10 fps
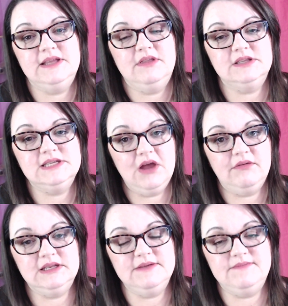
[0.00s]
at the tail
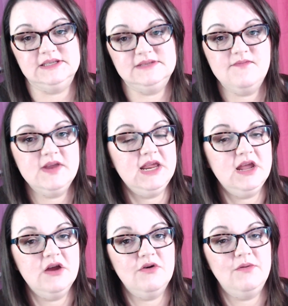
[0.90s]
end of this
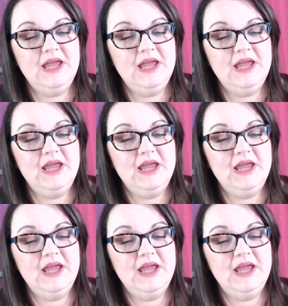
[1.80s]
video,